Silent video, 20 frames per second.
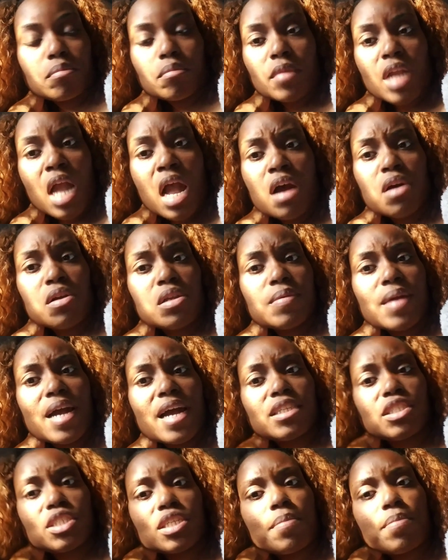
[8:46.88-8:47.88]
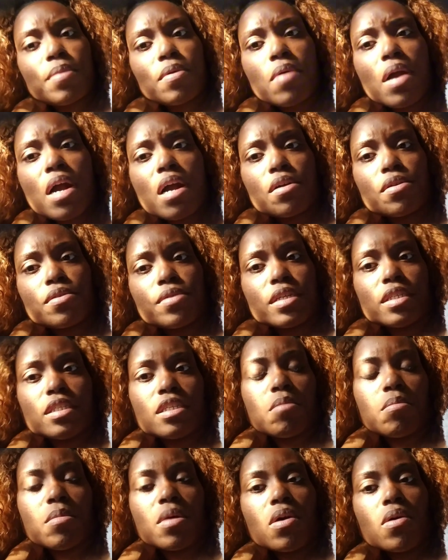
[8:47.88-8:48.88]
I don't even have to shop at Walgreens
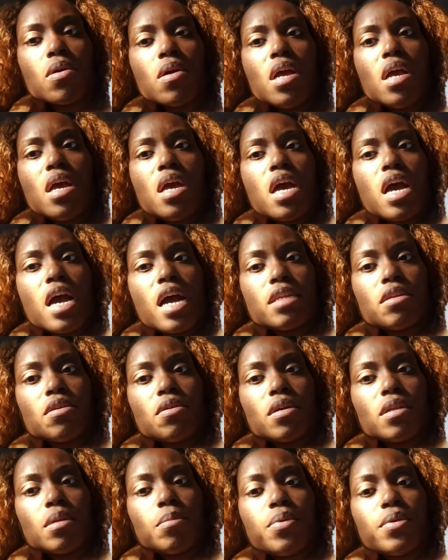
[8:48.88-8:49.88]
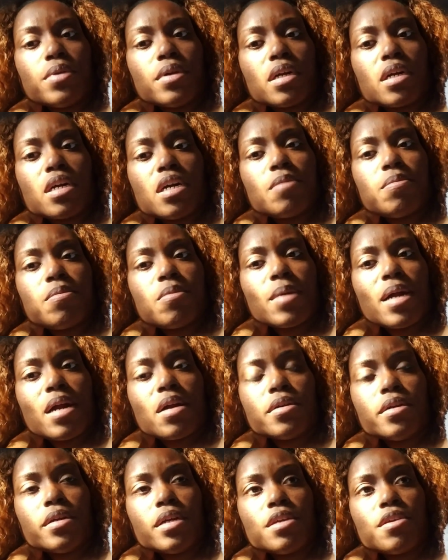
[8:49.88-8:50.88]
no more. I know in a, a couple of my
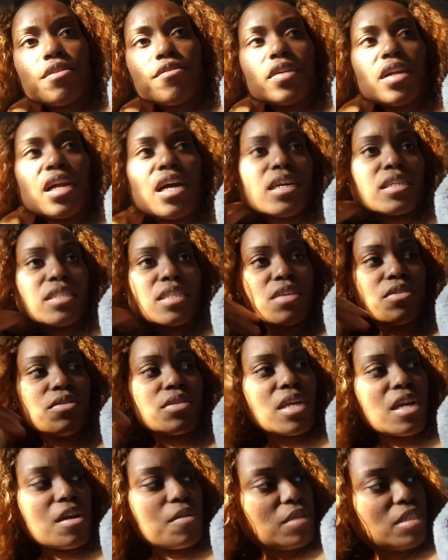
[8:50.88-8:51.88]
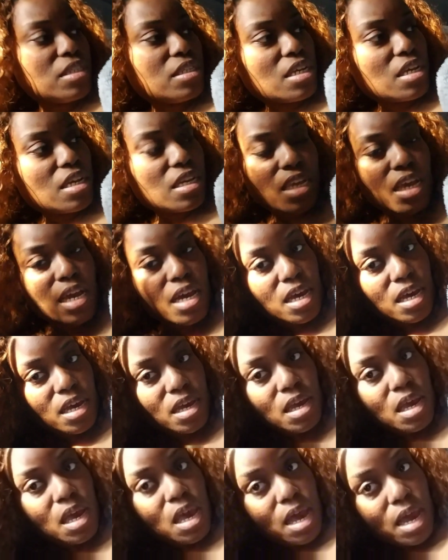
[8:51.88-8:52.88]
earlier vlogs I used to always tell y'all
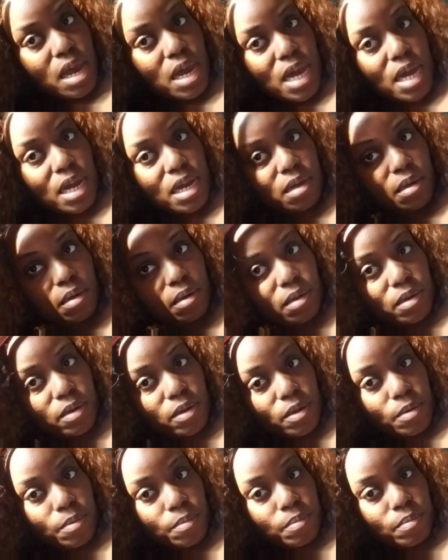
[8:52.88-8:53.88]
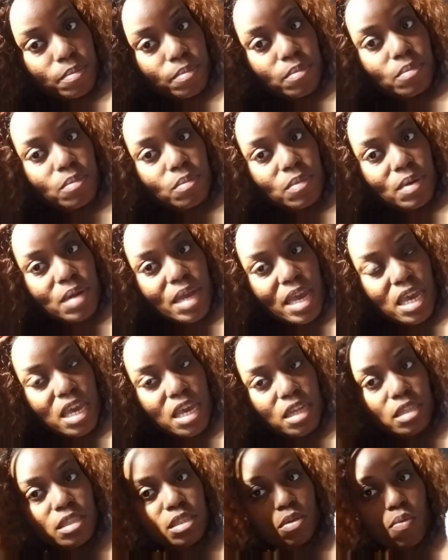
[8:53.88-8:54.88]
I um
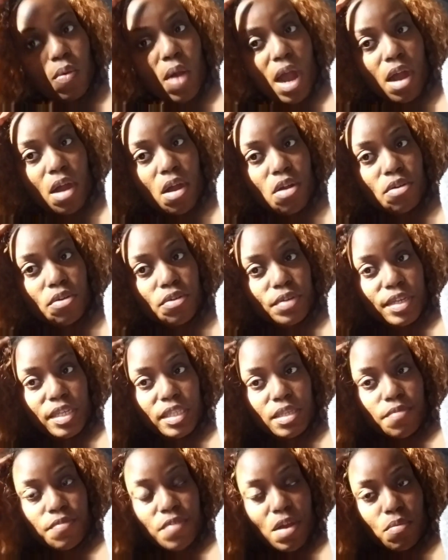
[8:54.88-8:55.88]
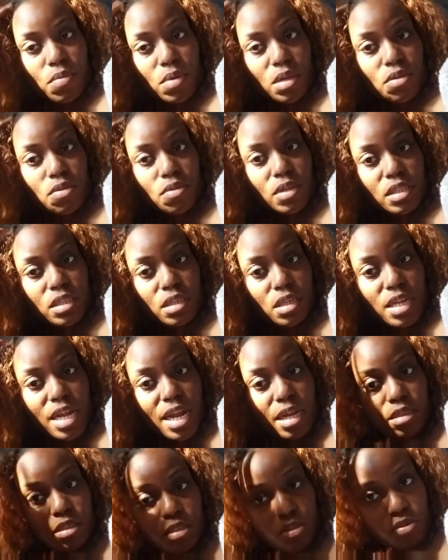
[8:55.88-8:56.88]
headed to Walgreens if I want going to the
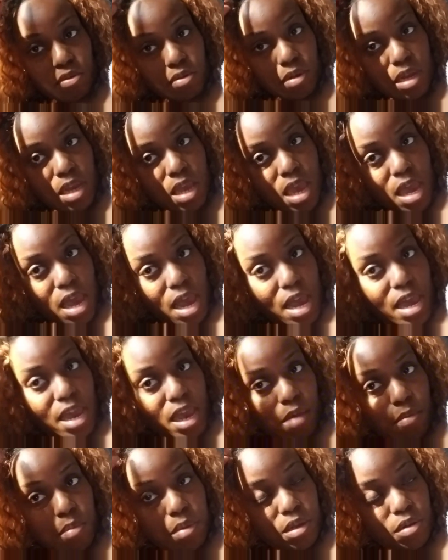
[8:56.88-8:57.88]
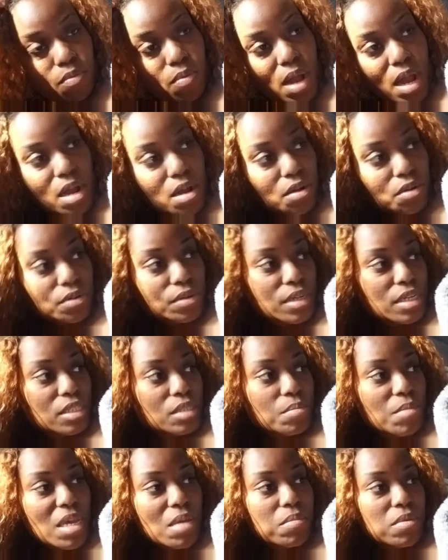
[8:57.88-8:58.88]
dollar store. I have been to Walgreens
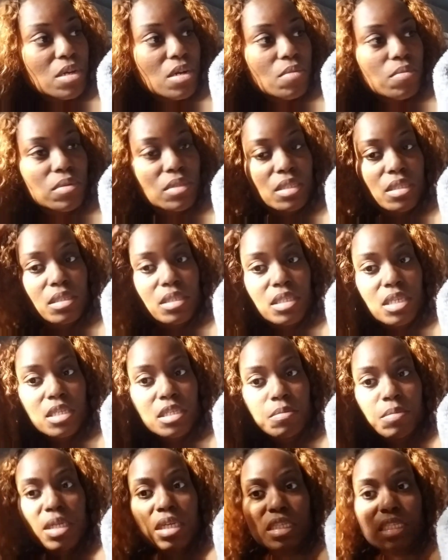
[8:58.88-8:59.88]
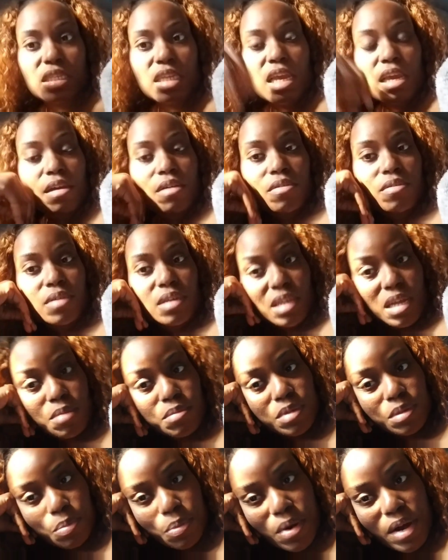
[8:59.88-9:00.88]
in maybe over six months now, and I'm
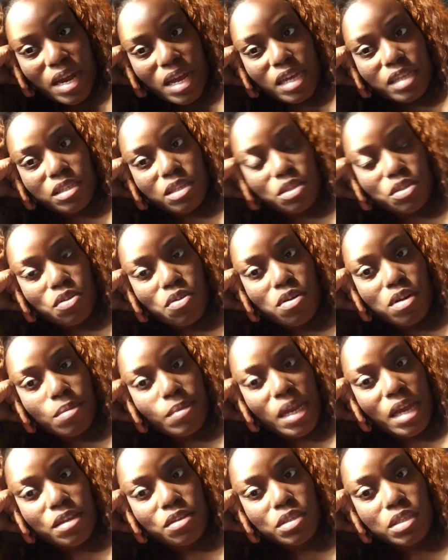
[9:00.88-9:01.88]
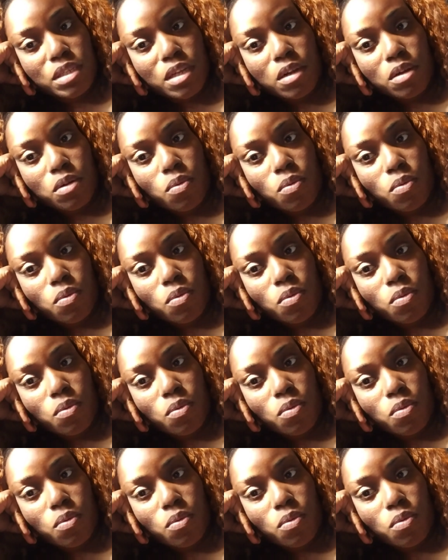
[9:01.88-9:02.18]
surprised because normally I used to go to